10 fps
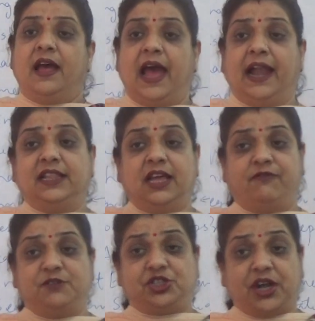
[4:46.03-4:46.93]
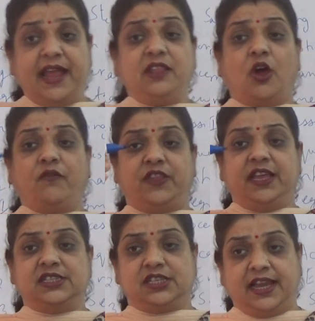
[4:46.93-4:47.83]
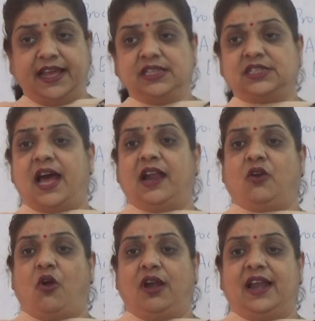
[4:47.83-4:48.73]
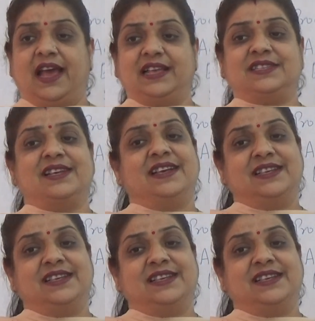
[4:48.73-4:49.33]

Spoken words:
and the strength of these links are called as